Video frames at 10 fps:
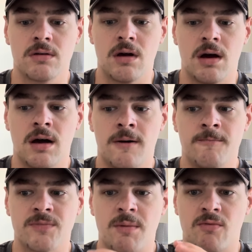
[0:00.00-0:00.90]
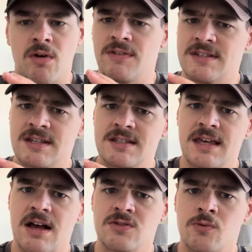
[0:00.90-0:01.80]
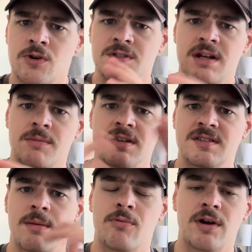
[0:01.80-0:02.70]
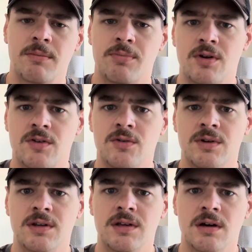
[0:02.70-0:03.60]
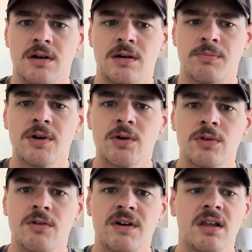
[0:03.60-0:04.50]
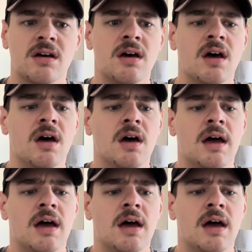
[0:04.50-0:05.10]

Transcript: roughly 6,000 words that I'm going to separate and put into a prequel novella.